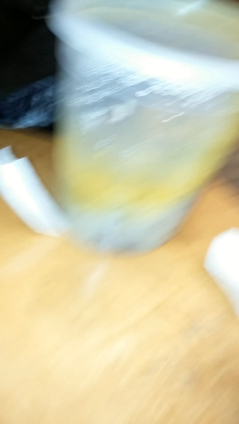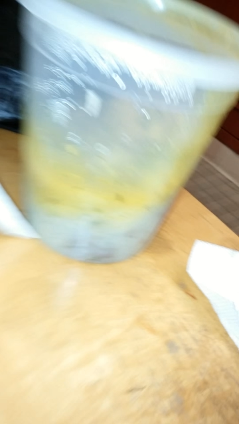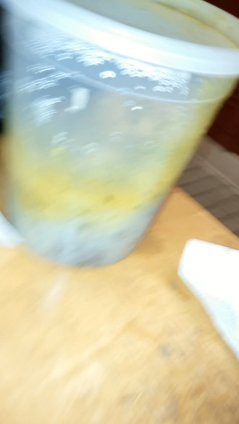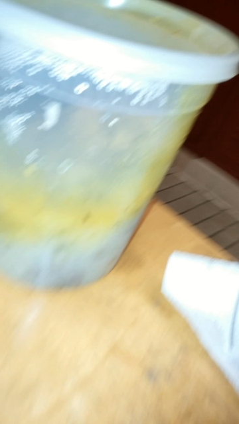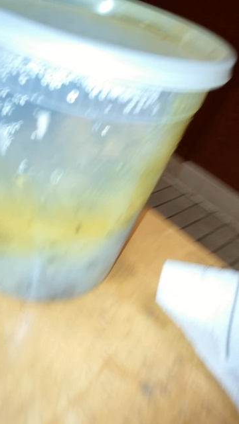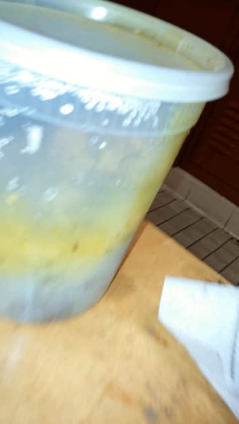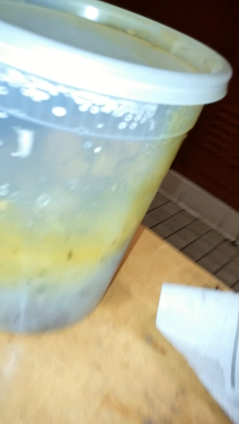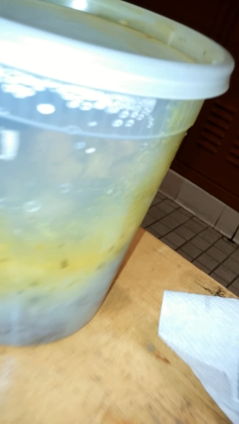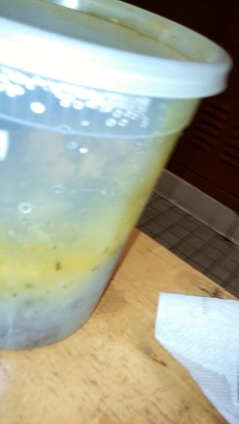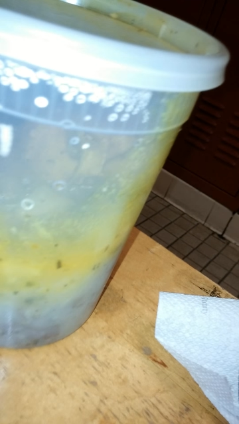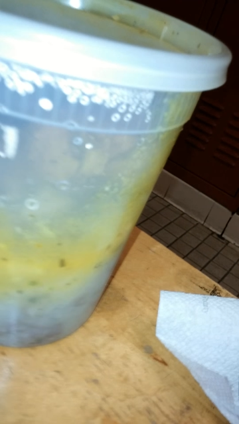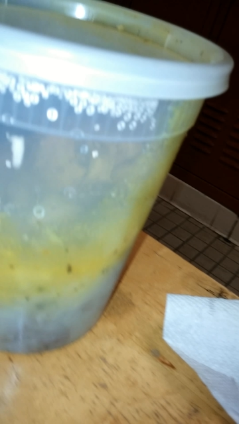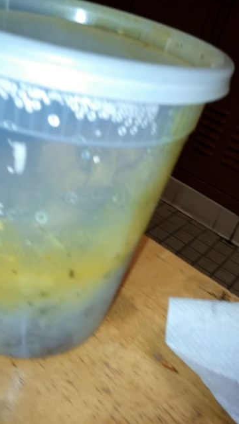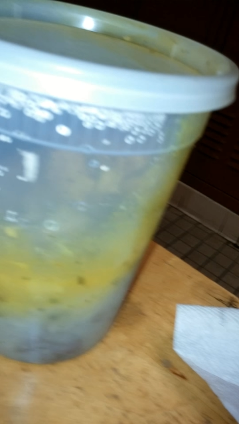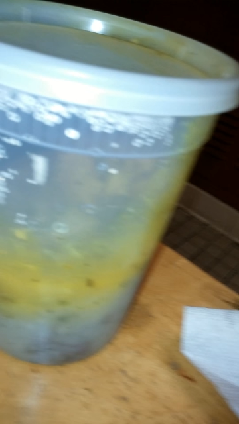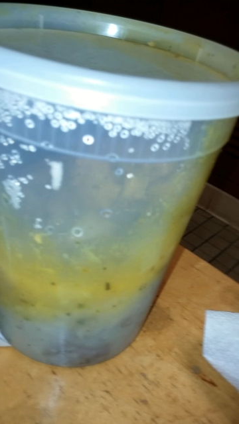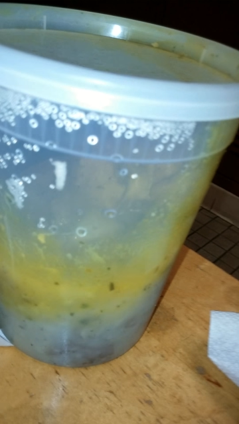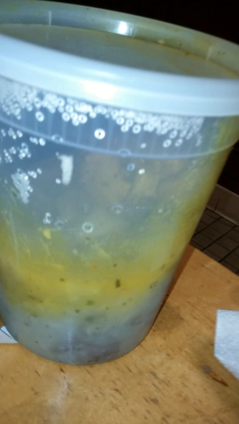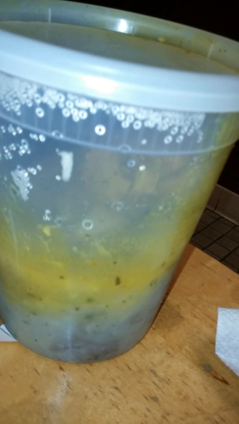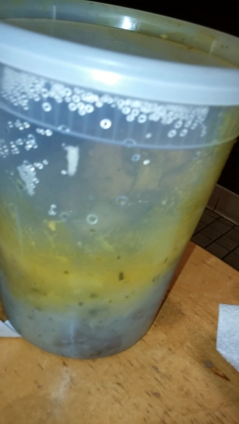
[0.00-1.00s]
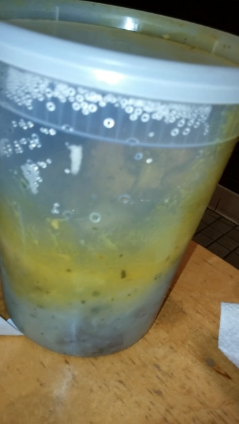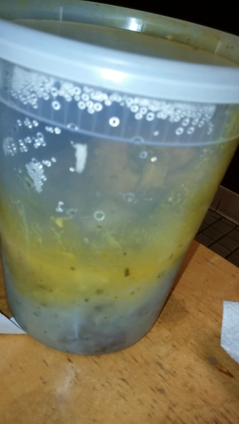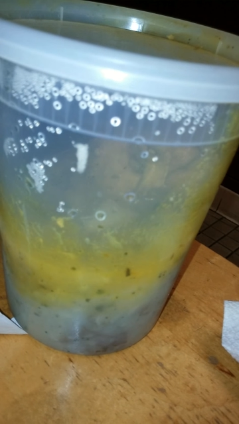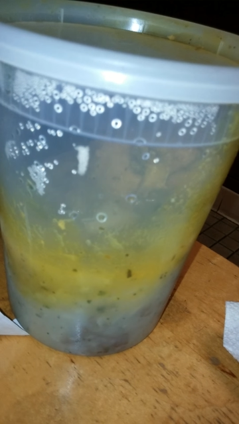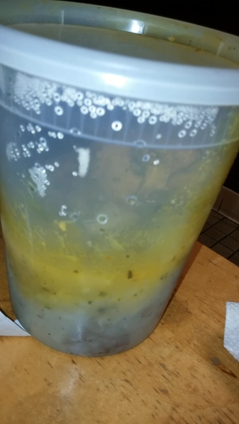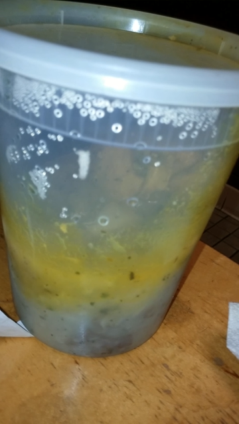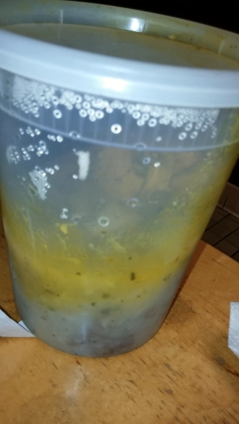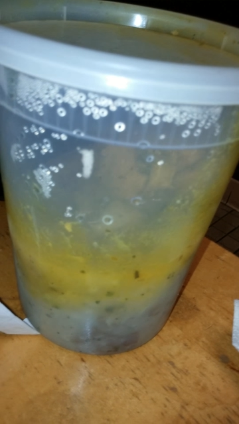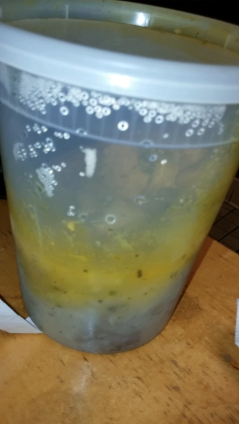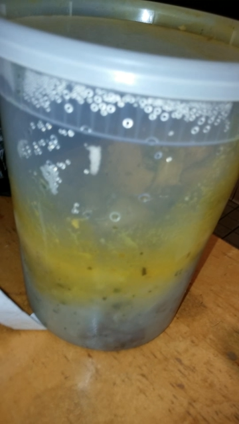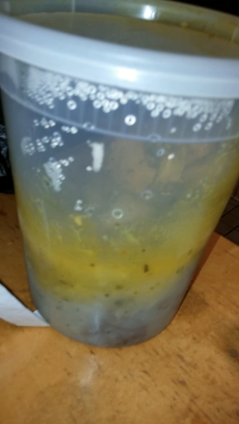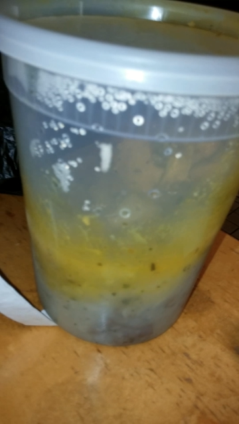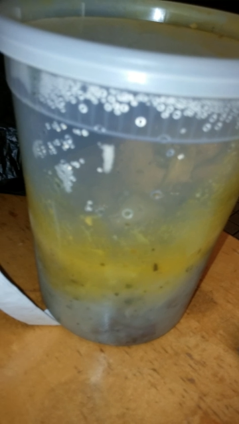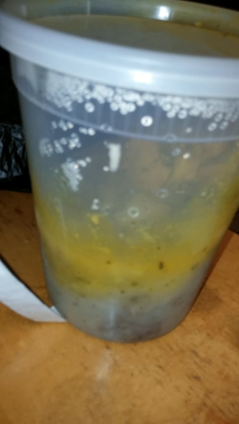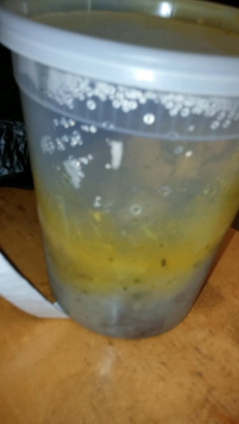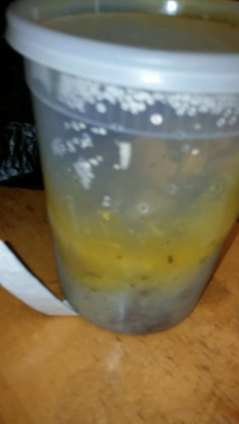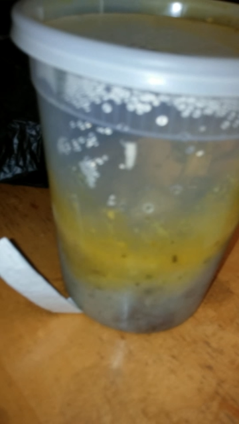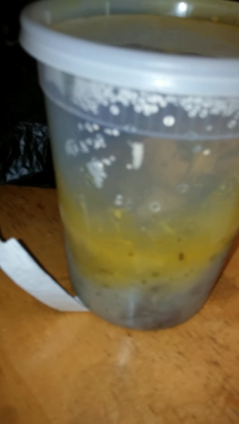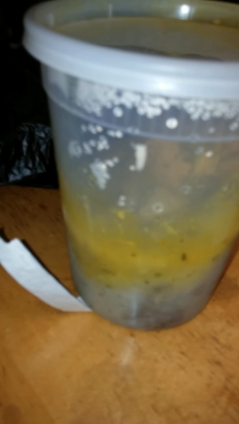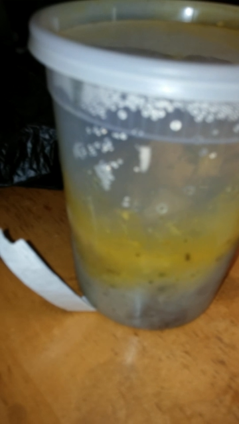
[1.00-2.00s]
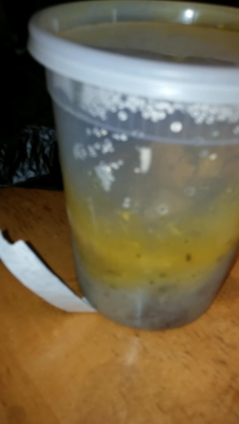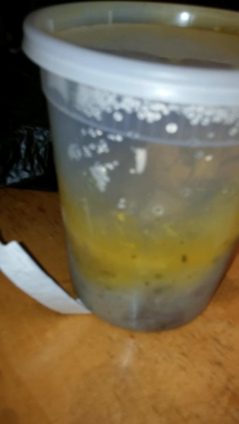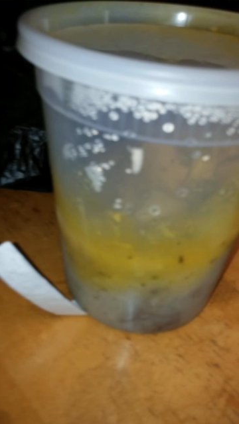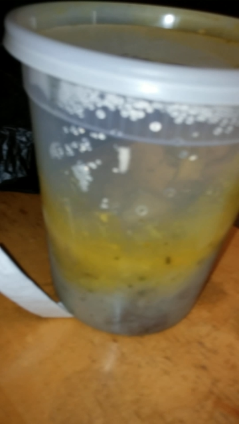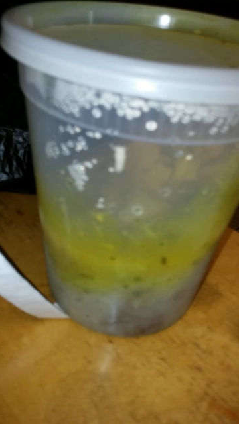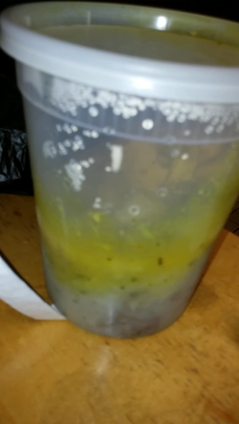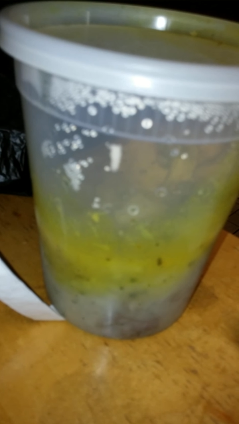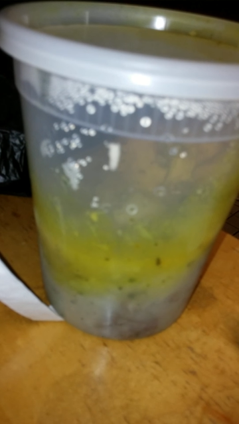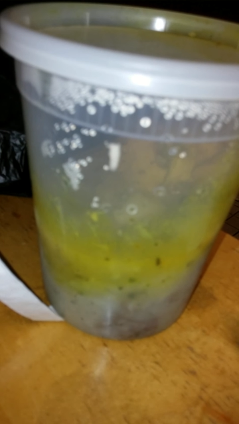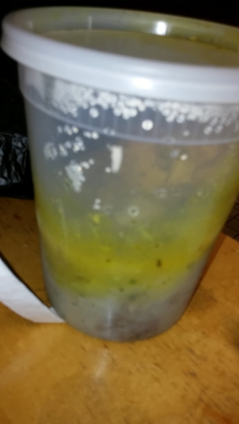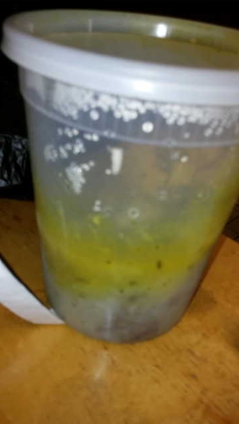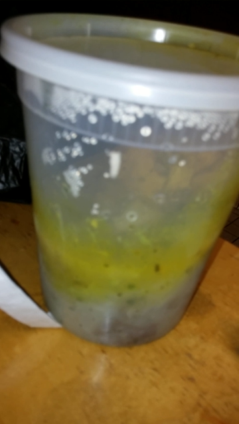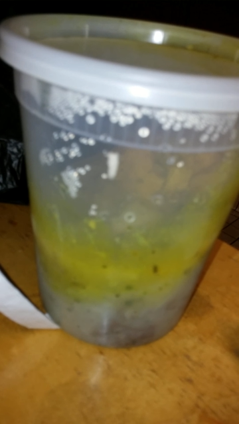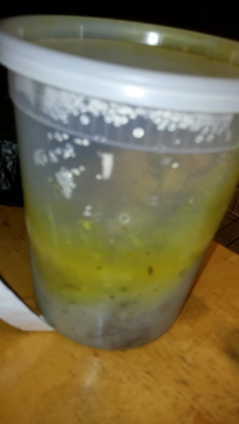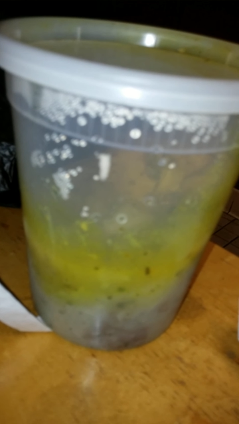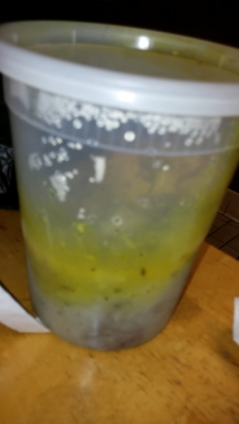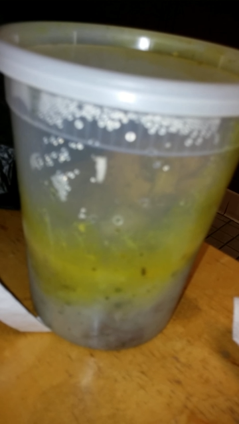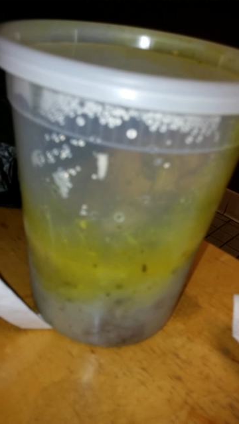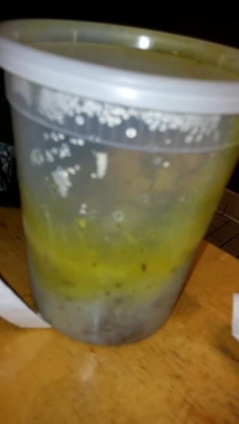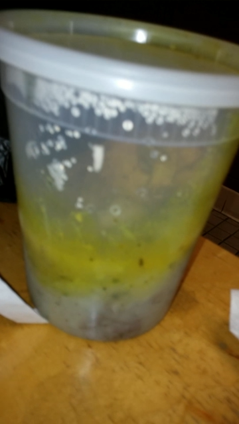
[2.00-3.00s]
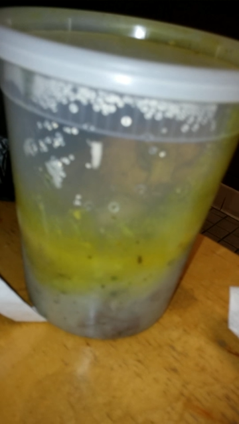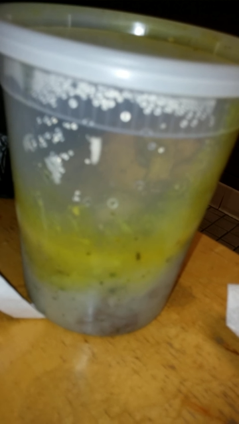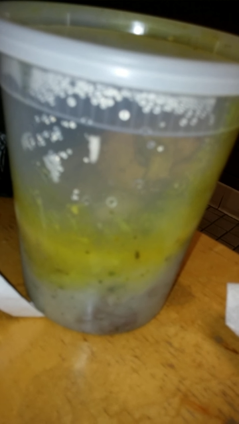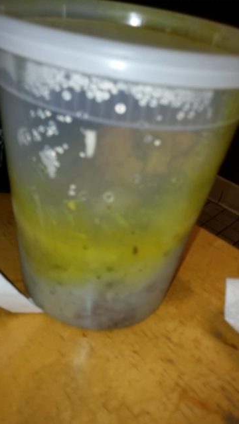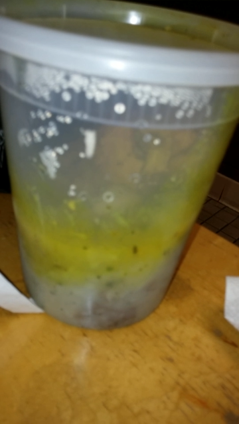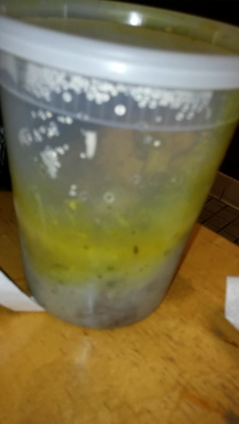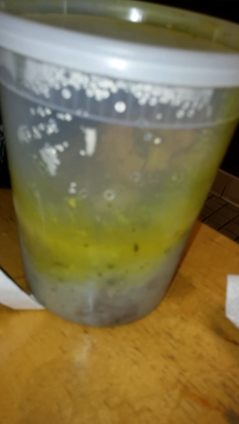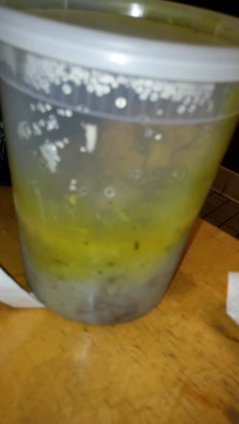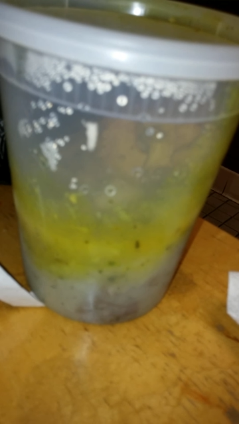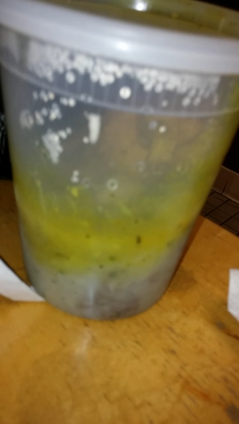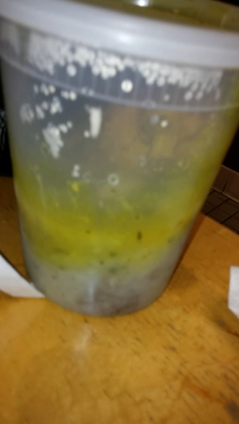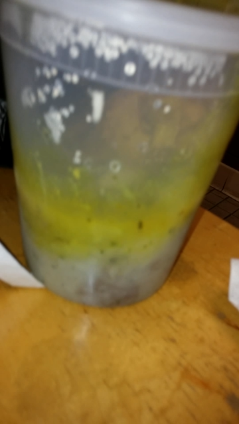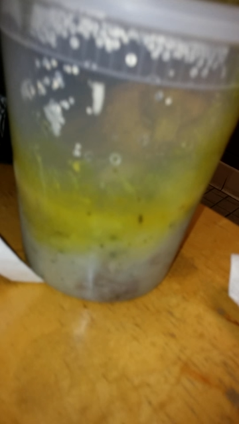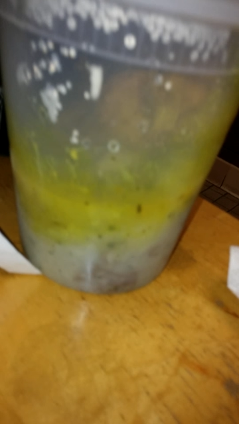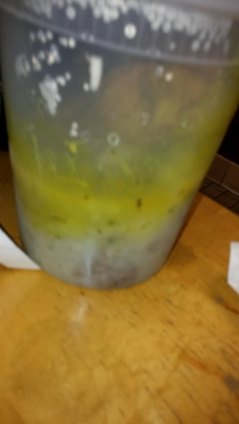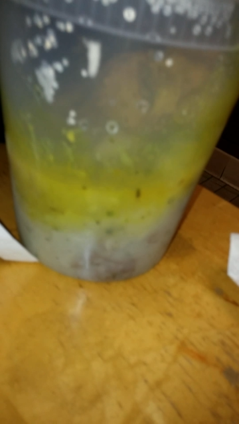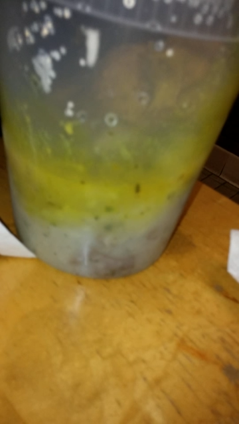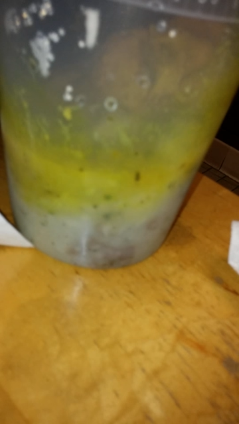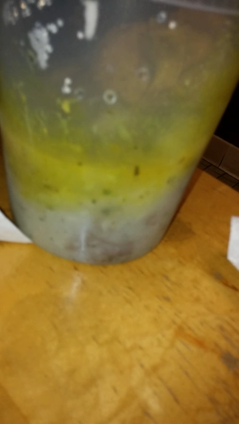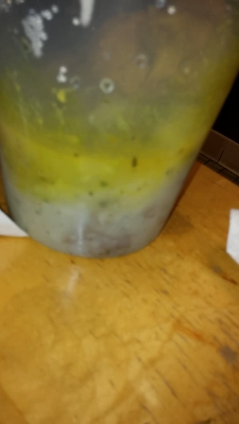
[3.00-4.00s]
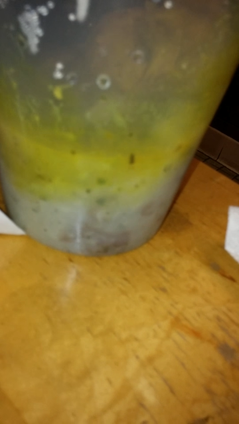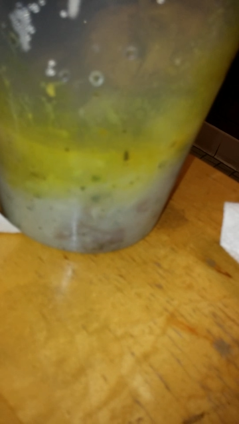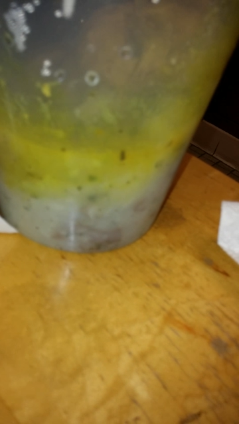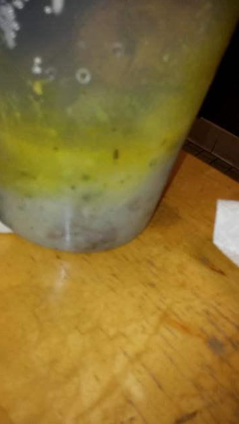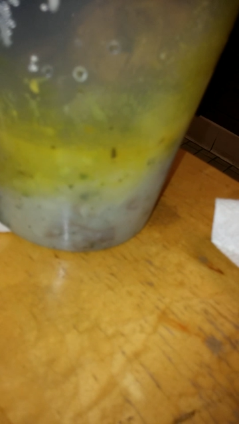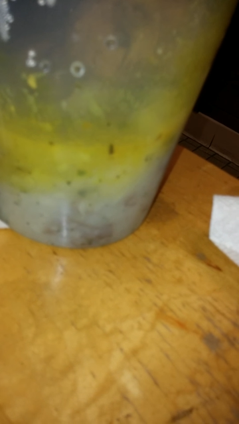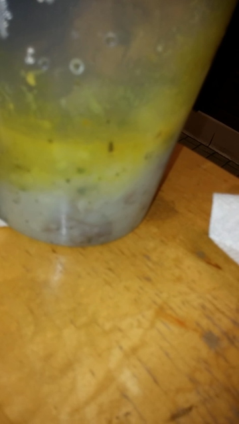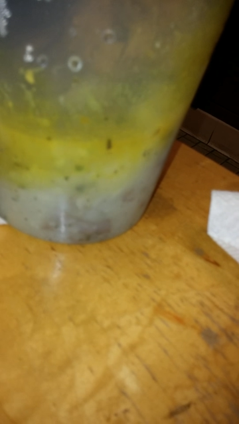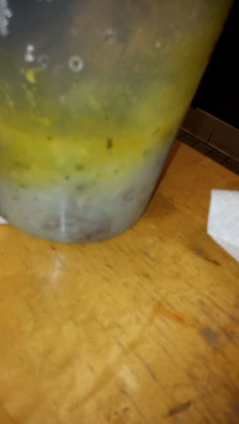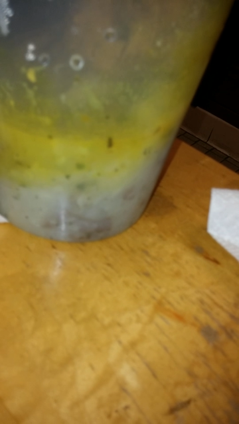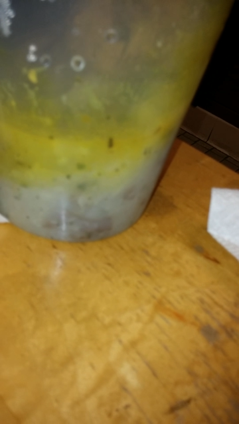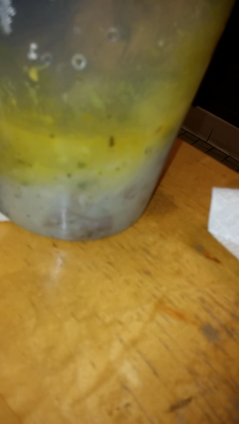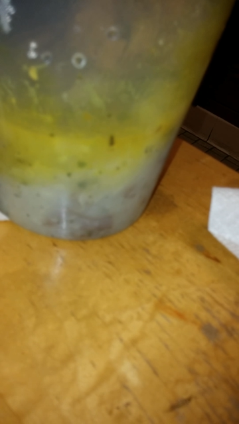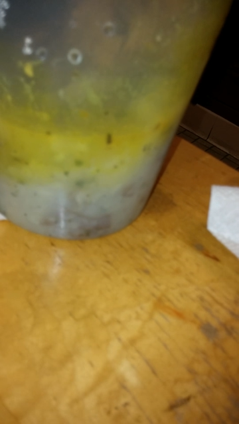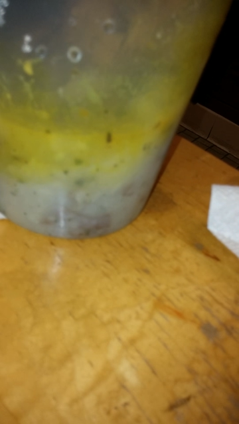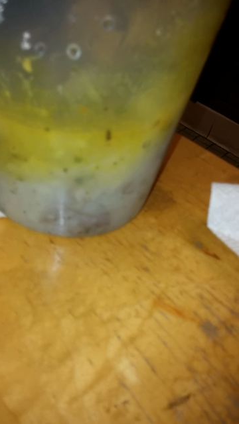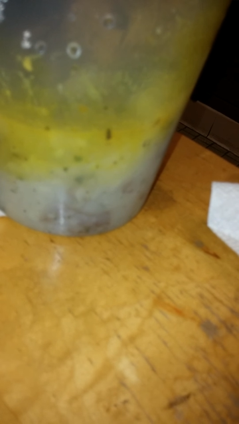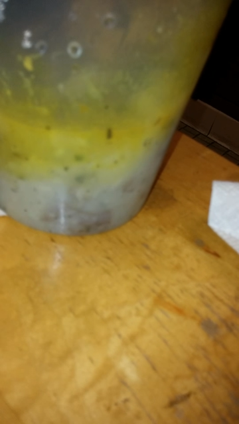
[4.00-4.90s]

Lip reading: [unreadable: no face in view]